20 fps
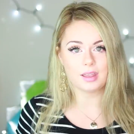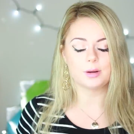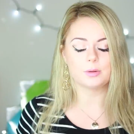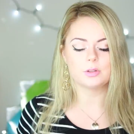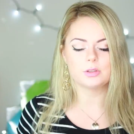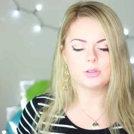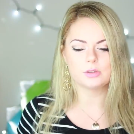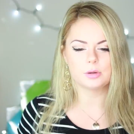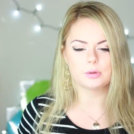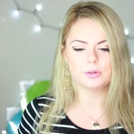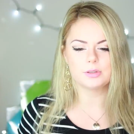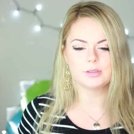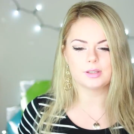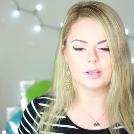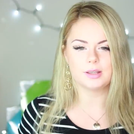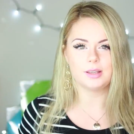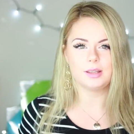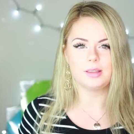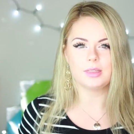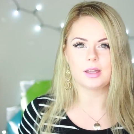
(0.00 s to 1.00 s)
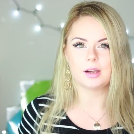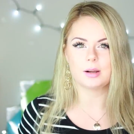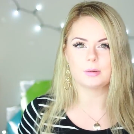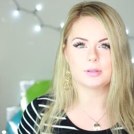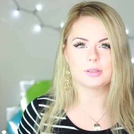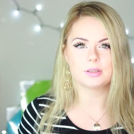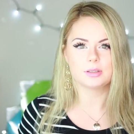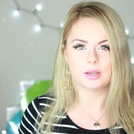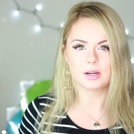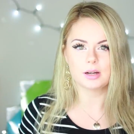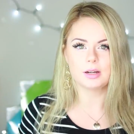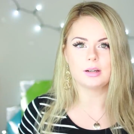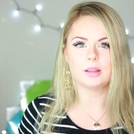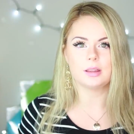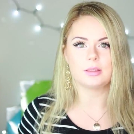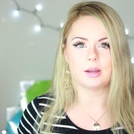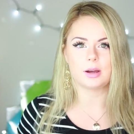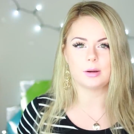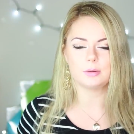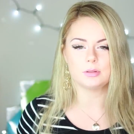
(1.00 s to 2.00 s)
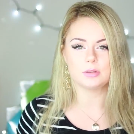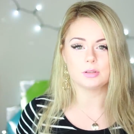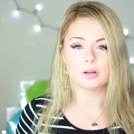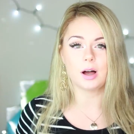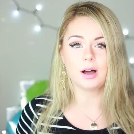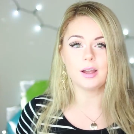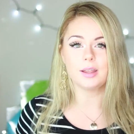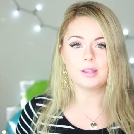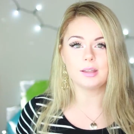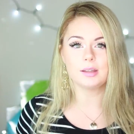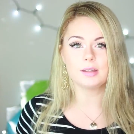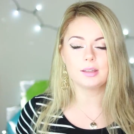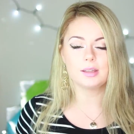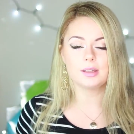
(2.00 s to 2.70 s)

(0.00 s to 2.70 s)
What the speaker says: I was so skinny that I was scared that I would die.